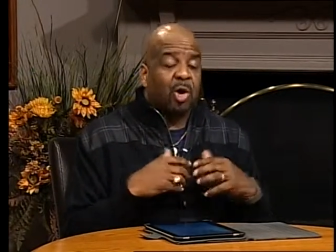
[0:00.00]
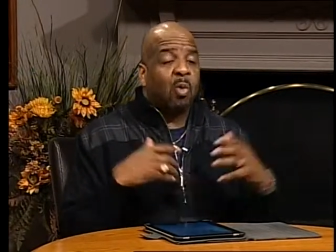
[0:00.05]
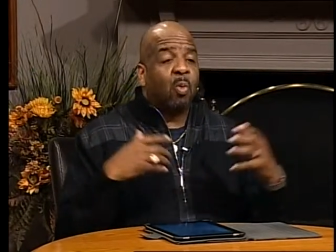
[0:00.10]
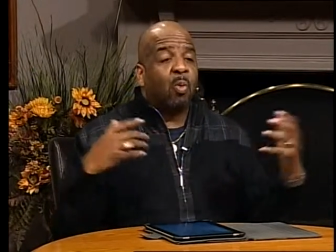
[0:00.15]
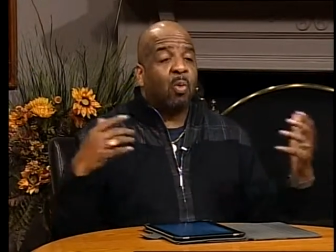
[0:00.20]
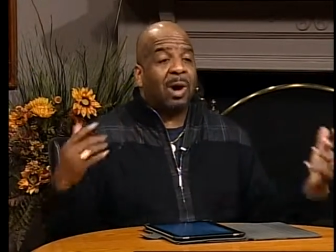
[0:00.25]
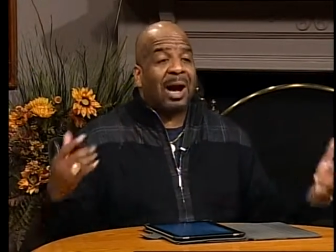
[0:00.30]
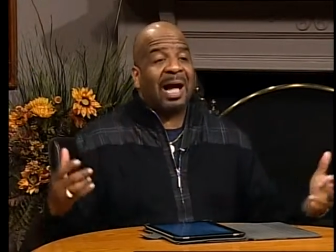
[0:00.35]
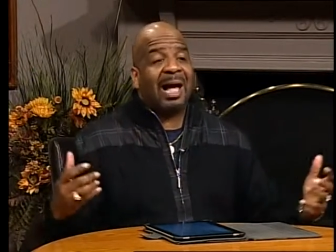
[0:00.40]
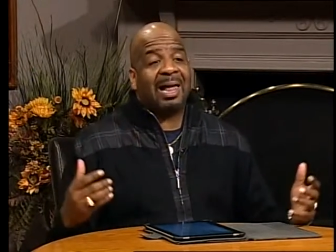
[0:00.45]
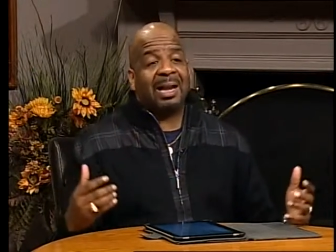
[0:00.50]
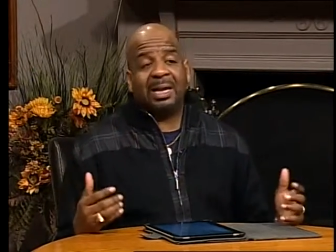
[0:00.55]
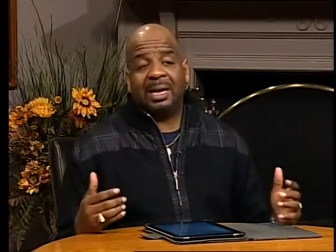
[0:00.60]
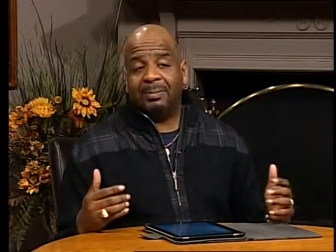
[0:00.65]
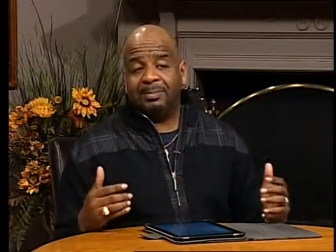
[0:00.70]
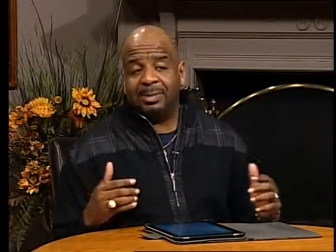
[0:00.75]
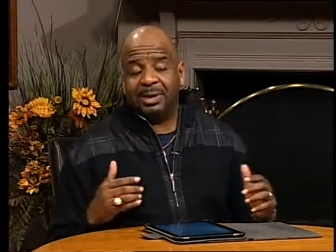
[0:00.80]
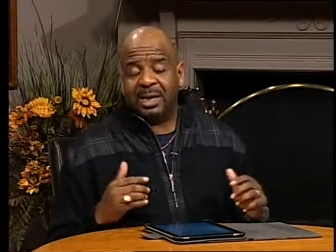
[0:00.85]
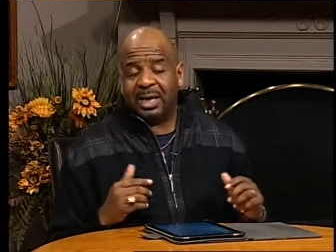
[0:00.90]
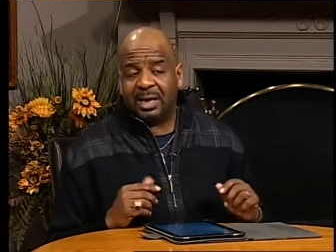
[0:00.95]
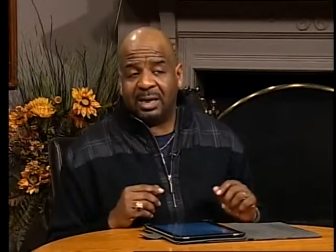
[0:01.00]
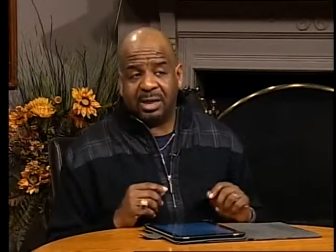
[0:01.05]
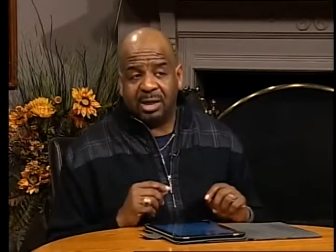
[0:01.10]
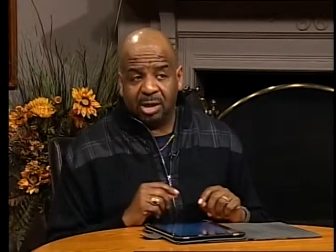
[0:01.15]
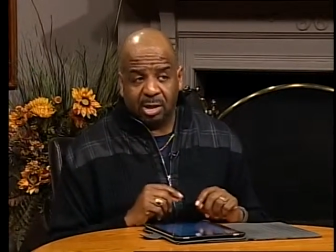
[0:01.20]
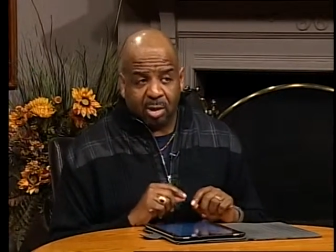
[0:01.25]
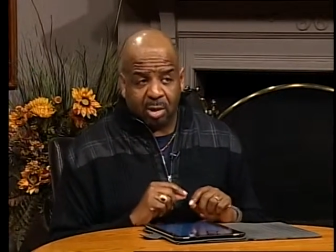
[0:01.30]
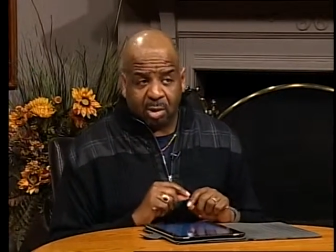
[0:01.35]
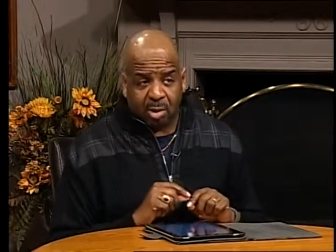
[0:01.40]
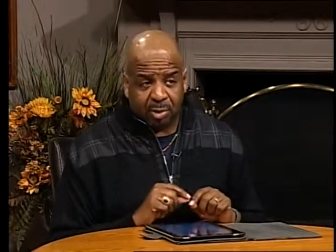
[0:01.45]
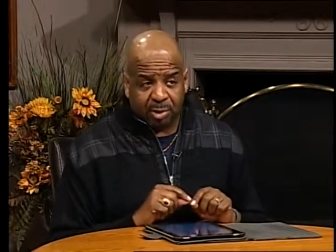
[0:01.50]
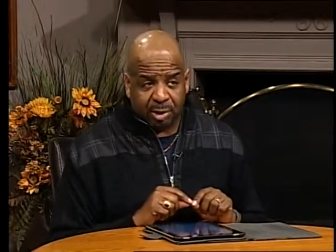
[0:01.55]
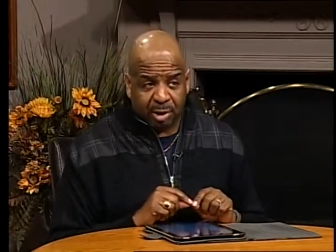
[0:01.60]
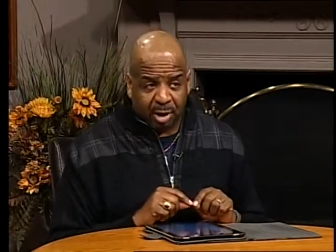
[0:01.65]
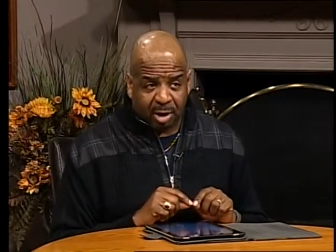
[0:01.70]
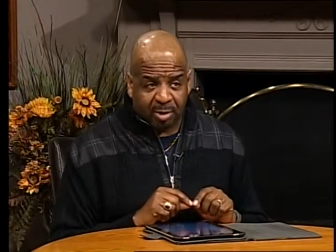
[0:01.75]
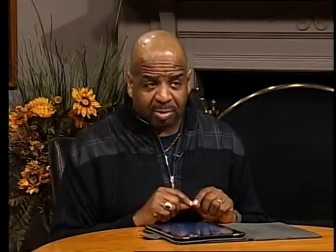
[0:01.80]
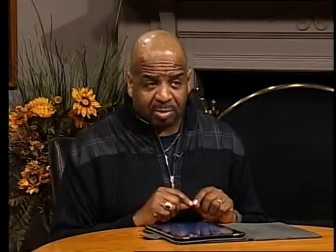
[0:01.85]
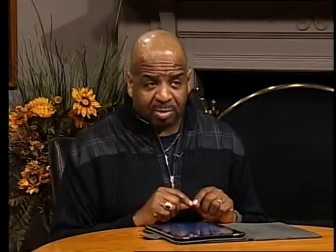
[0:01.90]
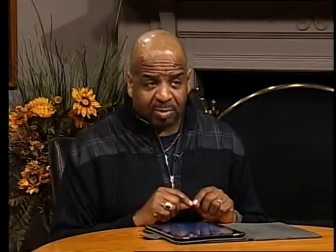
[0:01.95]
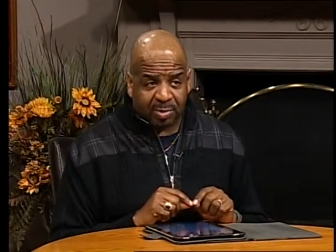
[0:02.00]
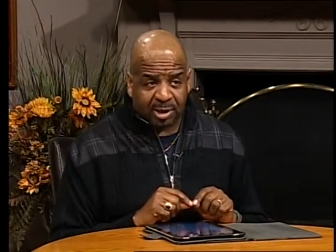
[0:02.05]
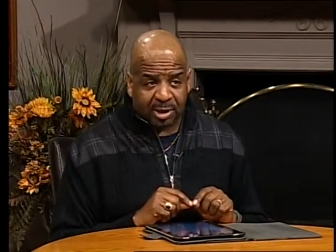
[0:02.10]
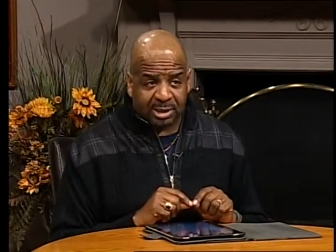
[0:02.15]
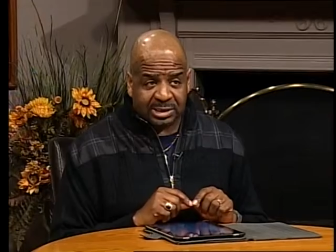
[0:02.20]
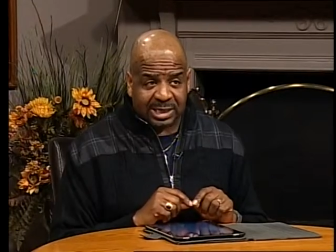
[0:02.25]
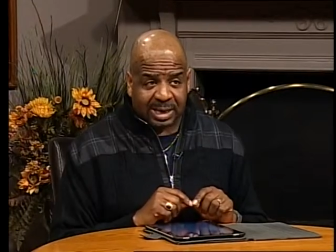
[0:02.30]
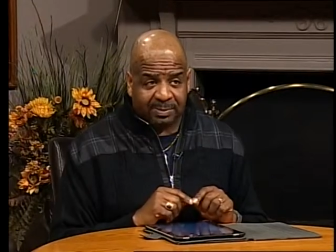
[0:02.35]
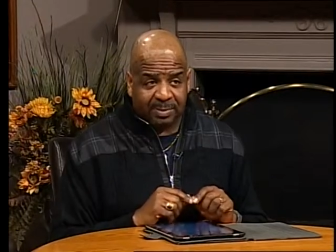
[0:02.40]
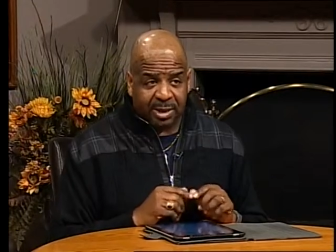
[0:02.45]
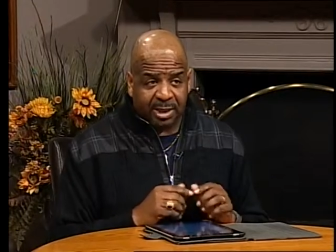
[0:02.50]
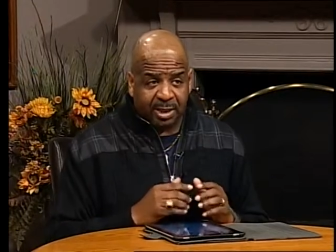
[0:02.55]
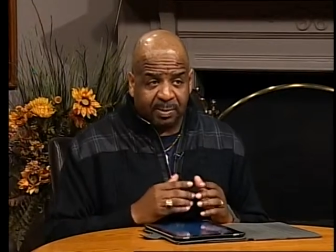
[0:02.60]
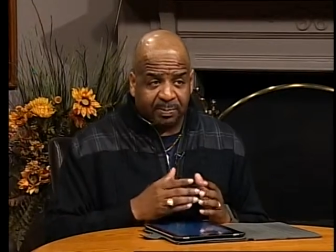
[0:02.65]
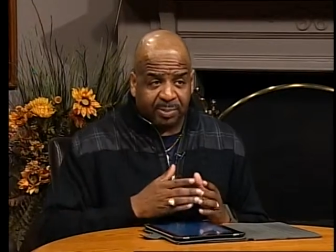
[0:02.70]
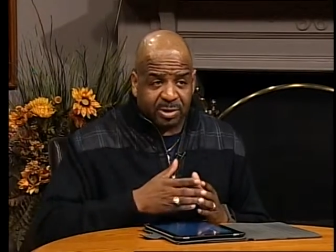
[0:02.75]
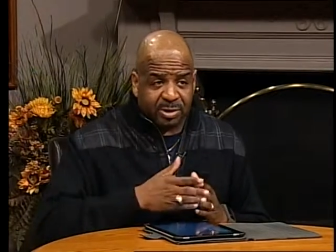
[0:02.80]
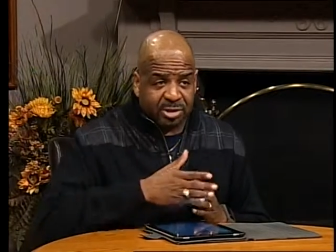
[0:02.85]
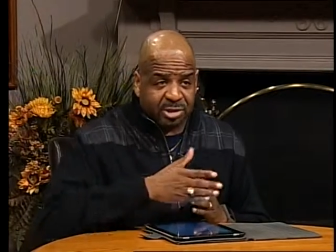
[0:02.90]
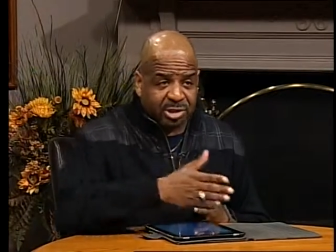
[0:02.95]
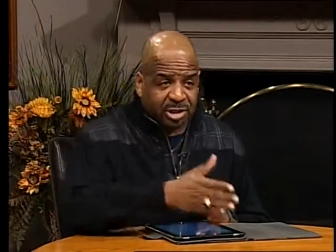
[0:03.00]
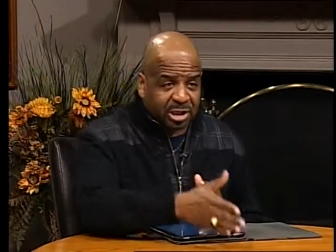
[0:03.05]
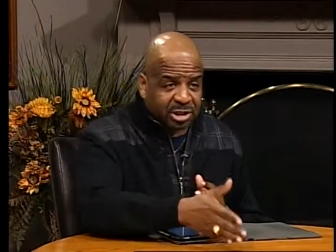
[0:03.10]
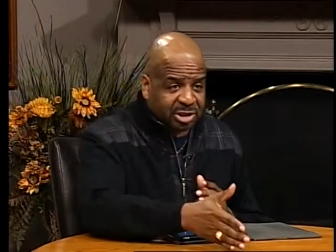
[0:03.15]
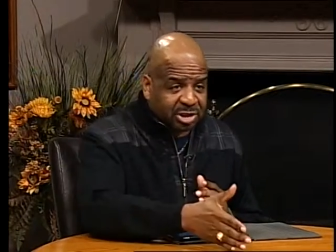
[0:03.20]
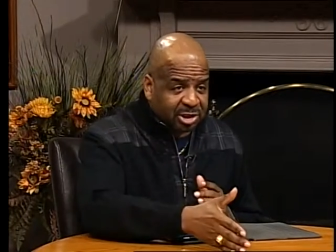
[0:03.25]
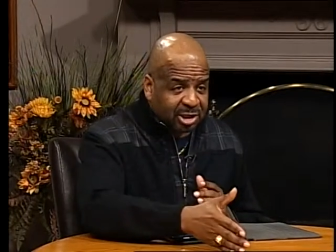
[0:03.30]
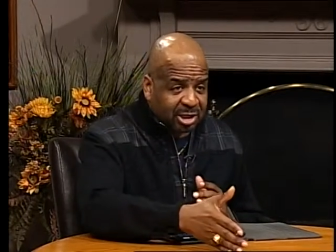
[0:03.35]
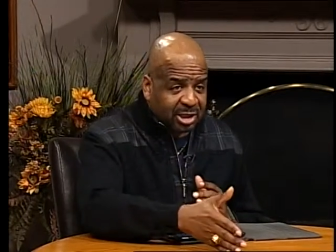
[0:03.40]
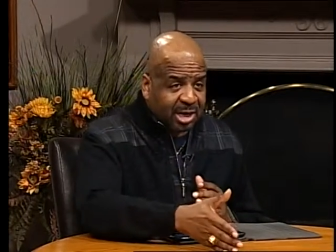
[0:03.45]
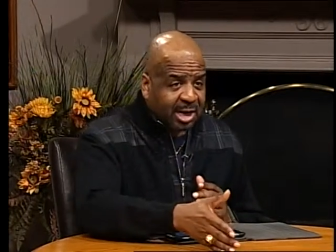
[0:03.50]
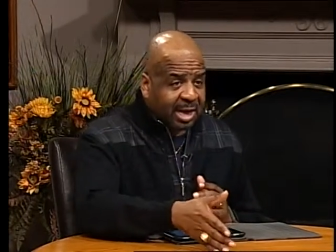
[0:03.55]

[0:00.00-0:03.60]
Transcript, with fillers: while I'm yet here on earth? Because I believe positioning